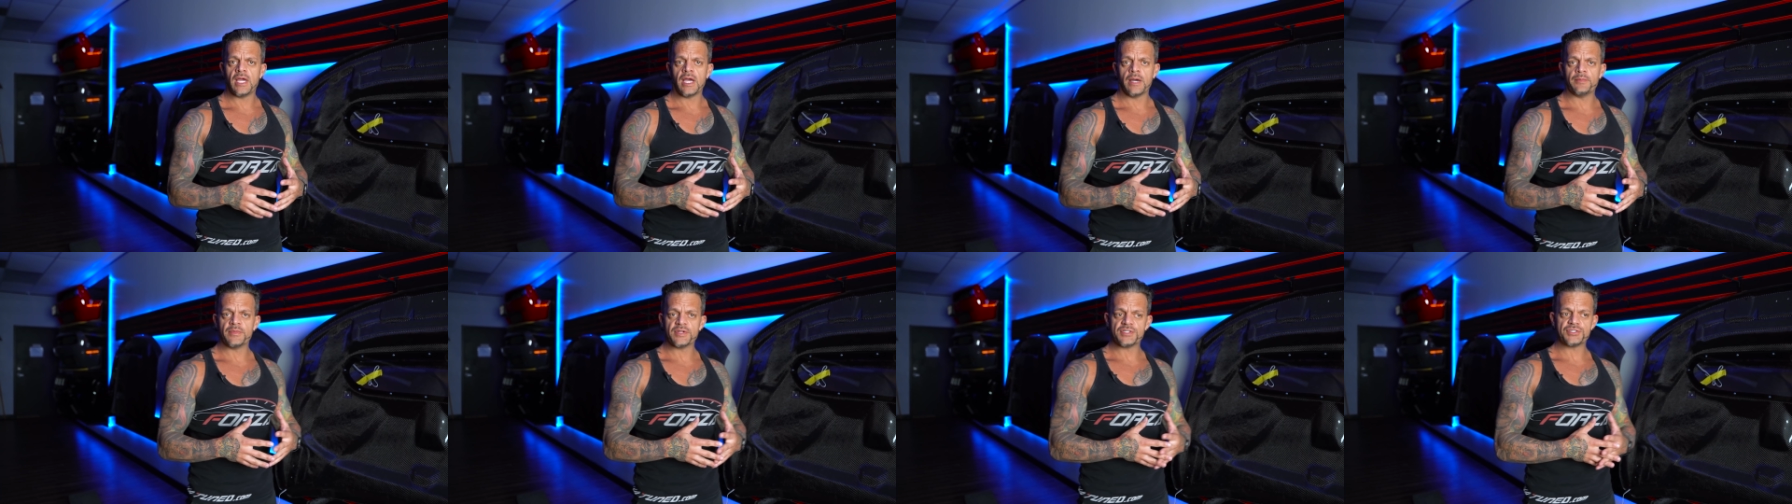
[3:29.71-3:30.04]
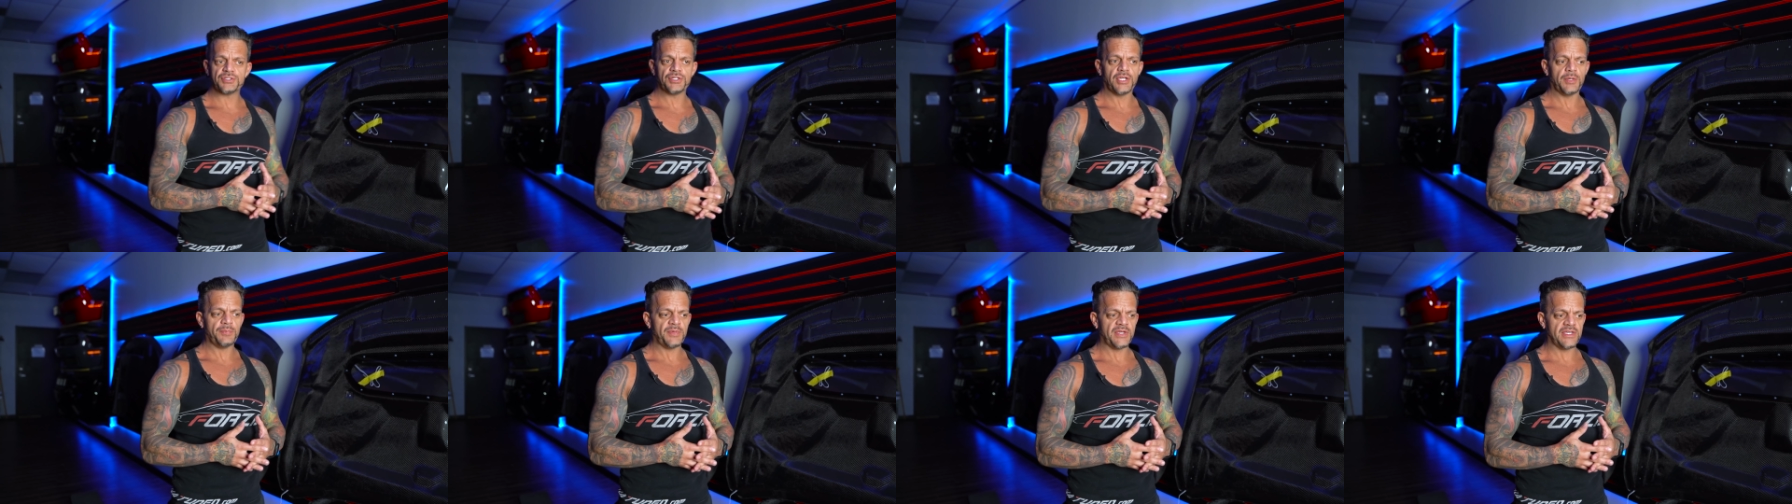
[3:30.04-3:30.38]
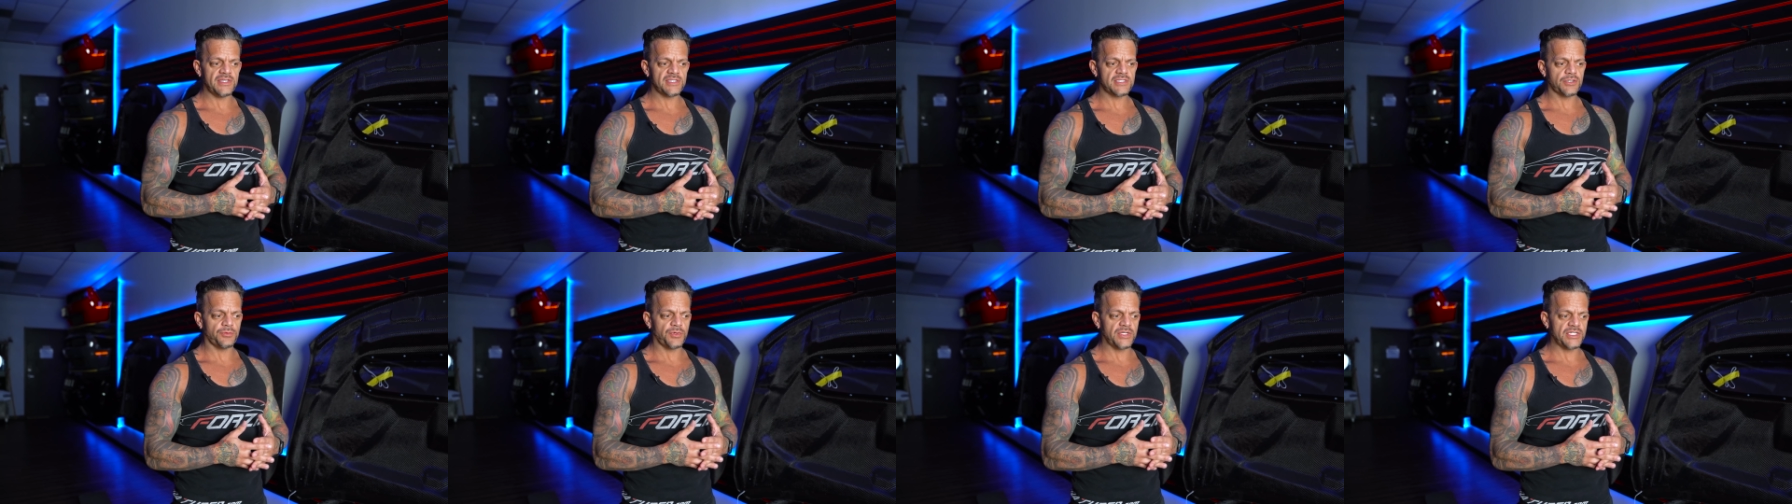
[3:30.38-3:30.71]
I'm gonna show you a
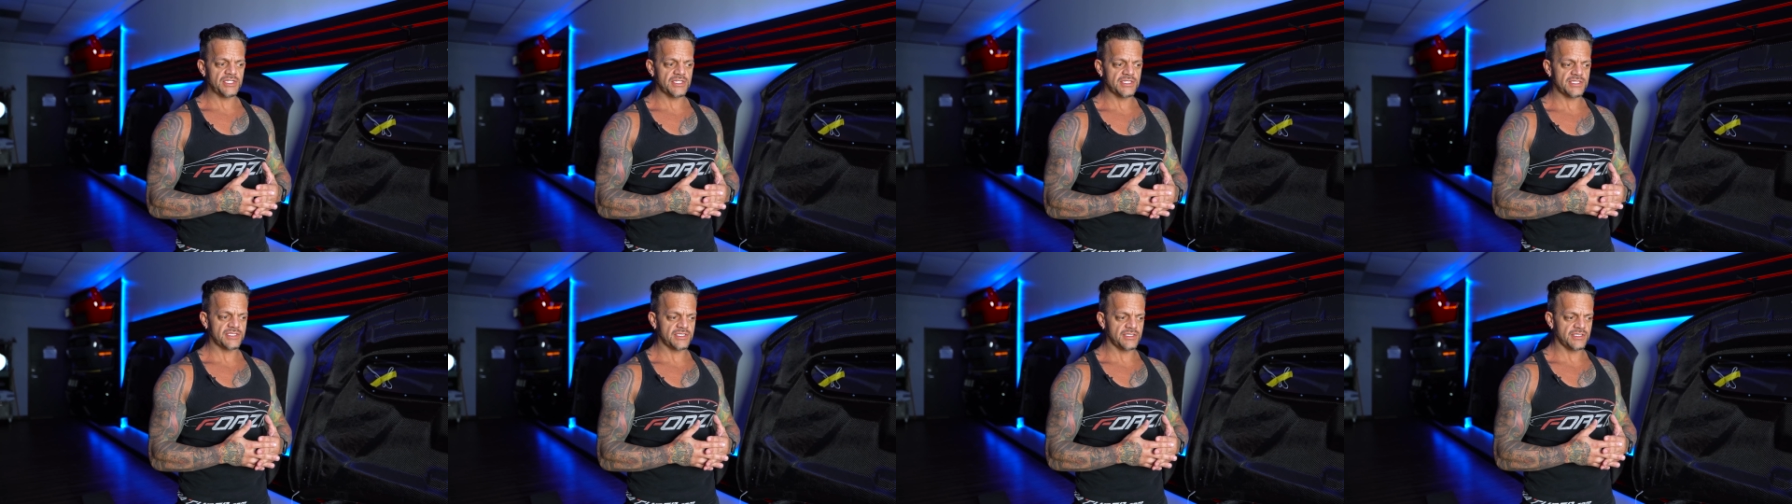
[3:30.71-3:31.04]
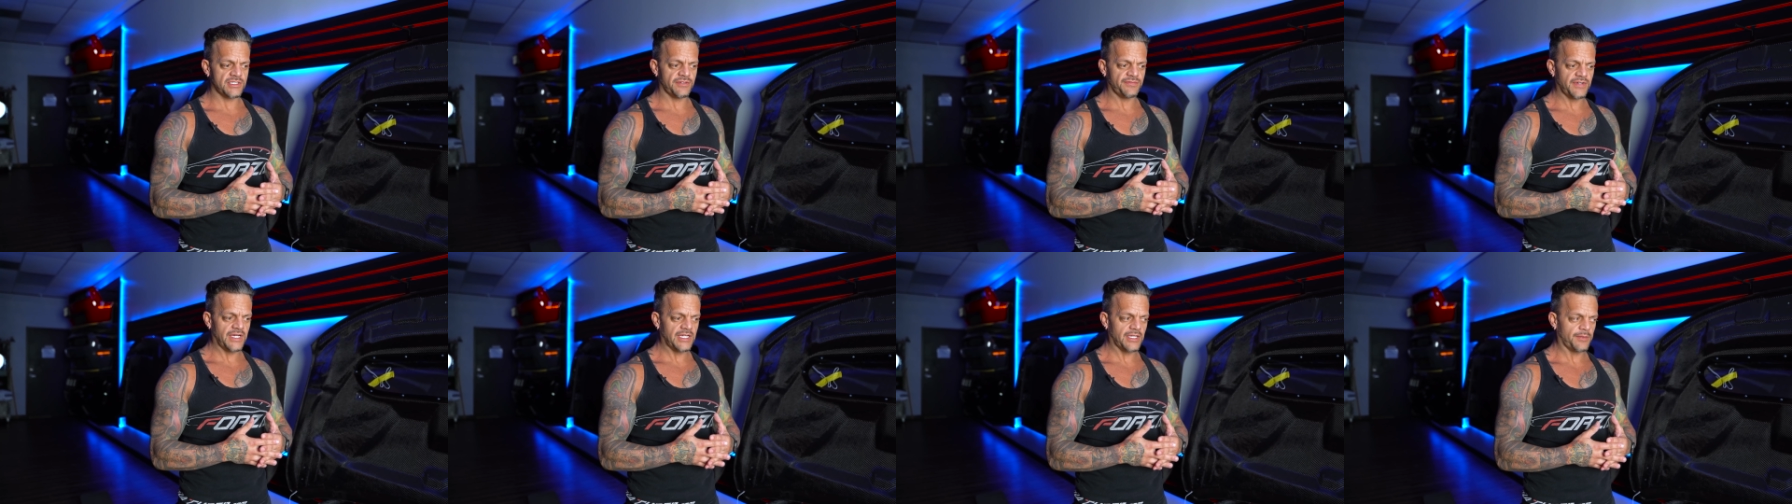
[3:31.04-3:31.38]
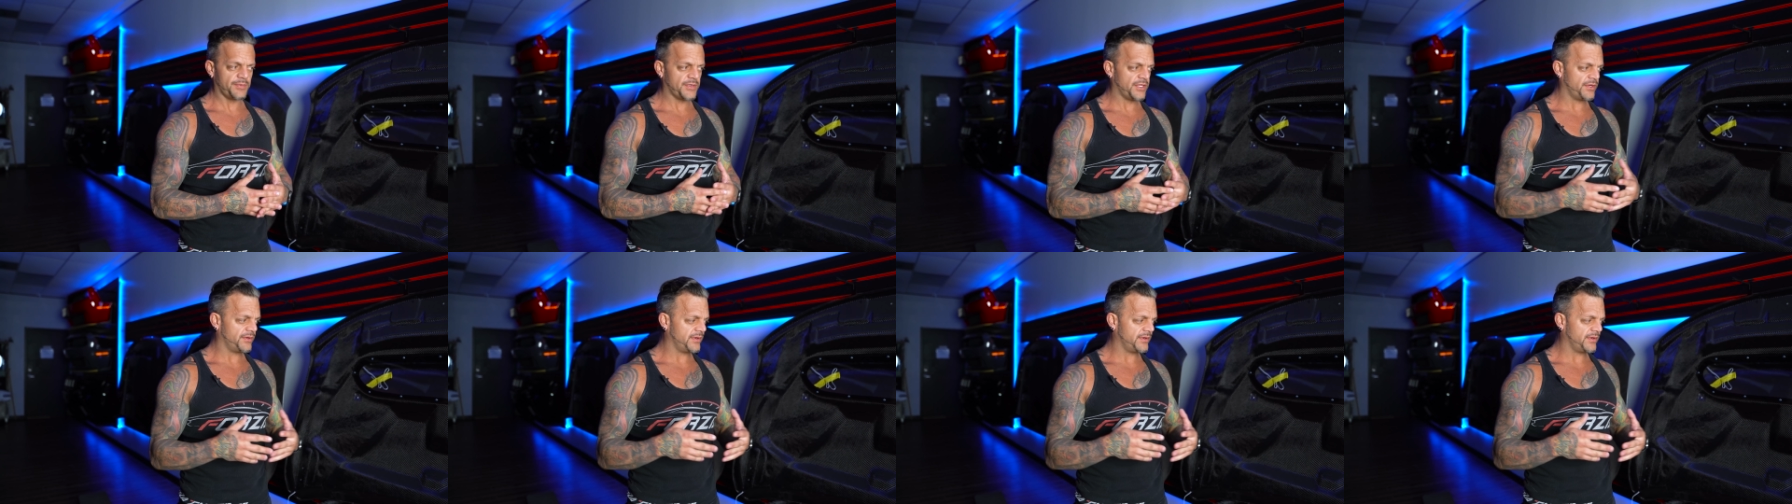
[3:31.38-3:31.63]
piece that we just developed.